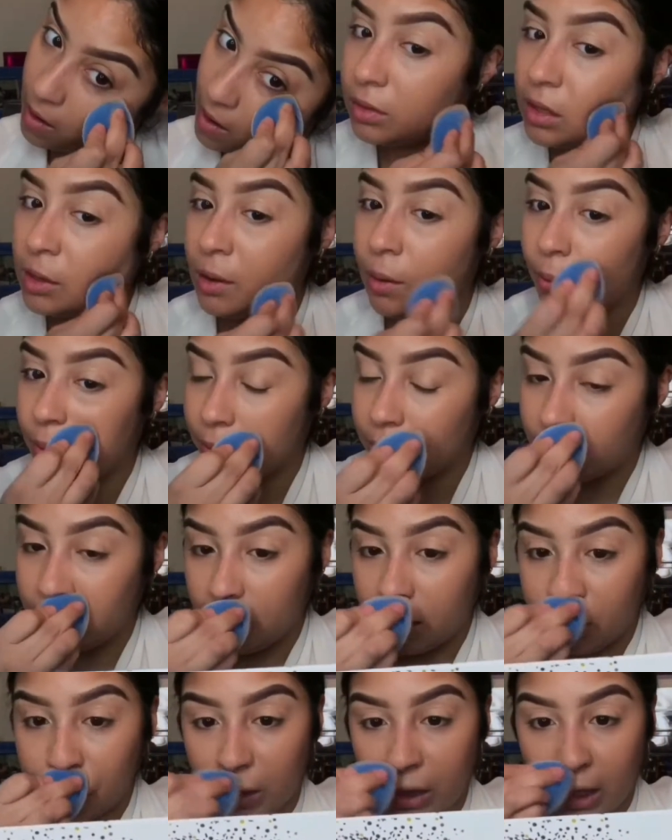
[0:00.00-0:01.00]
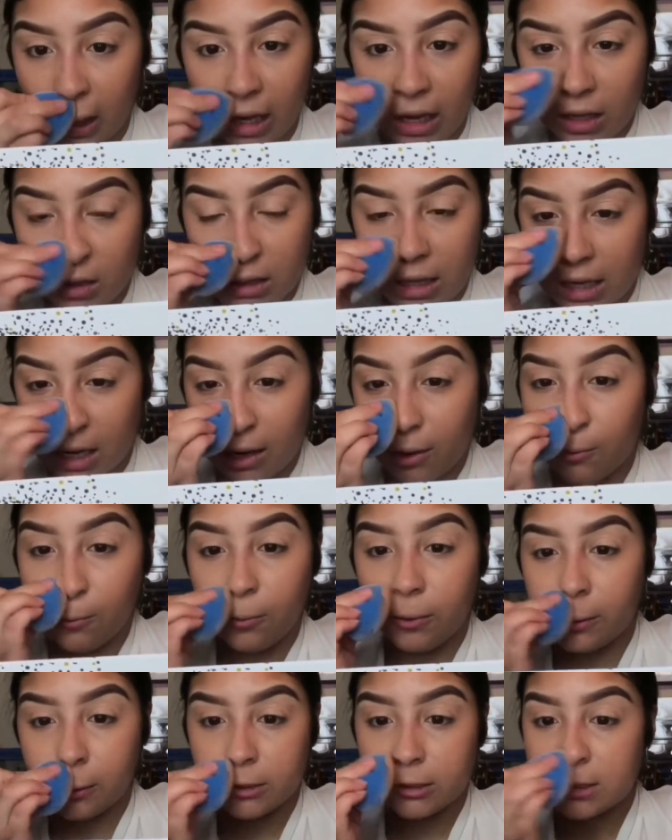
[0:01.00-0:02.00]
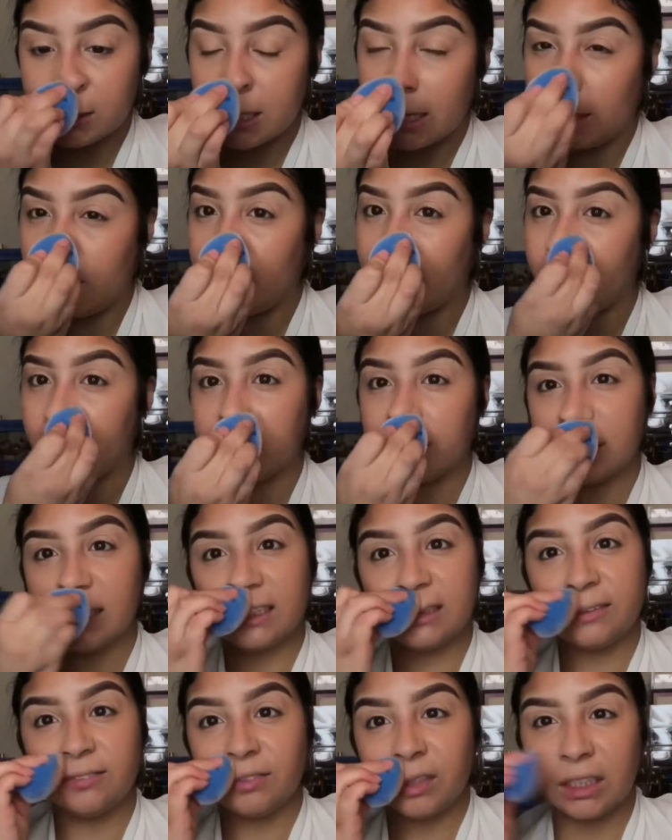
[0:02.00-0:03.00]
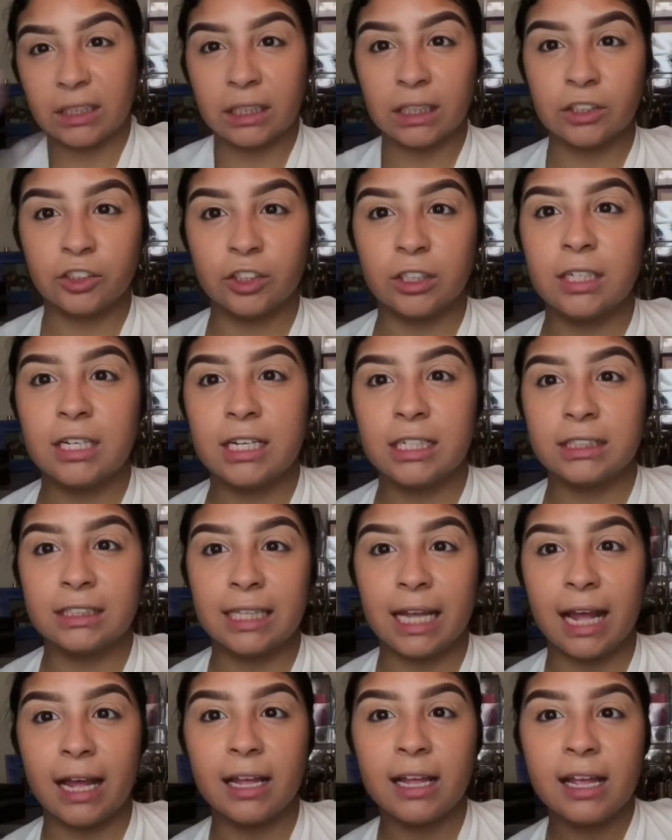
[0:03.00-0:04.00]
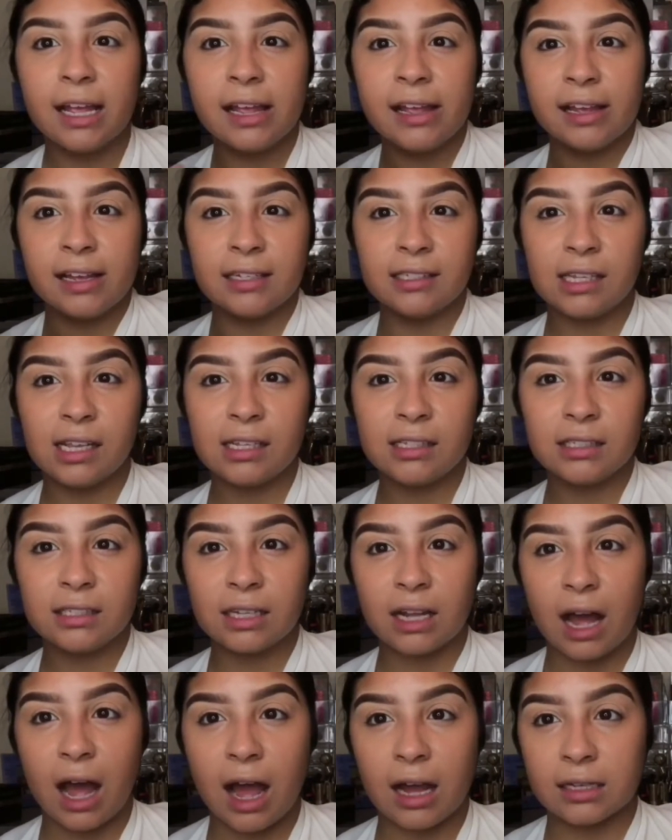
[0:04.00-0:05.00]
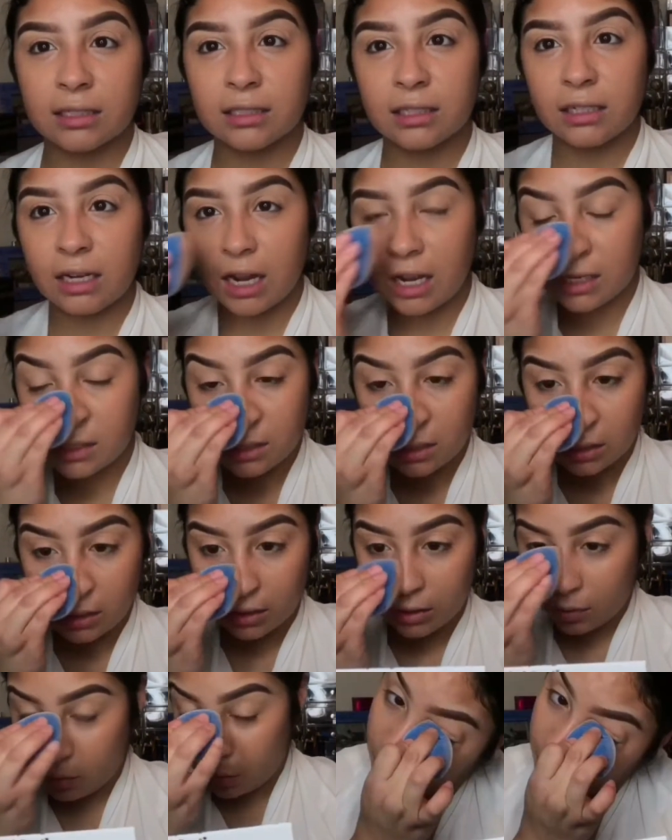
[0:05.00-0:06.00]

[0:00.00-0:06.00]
The only thing that I will say about this foundation is that it tends to oxidize a little.